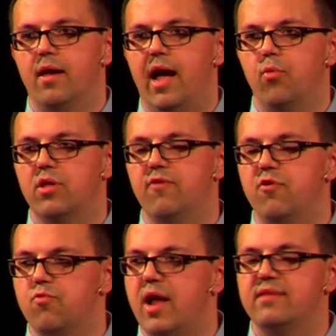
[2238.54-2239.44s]
I will give
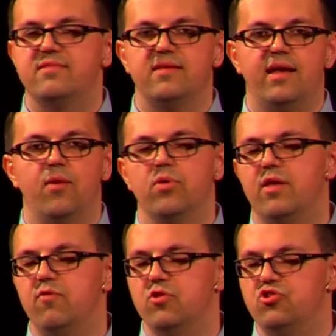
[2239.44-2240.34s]
you rest and I will
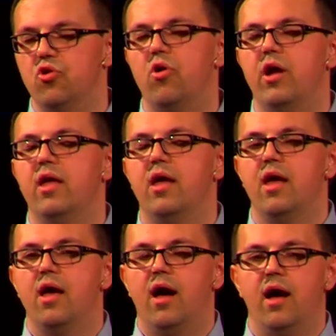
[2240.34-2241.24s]
give you joy
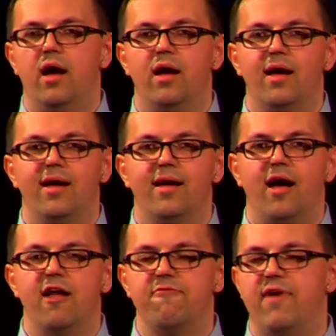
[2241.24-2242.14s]

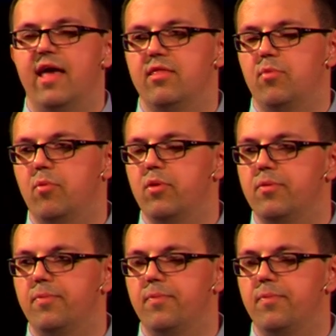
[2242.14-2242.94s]
unfathomable.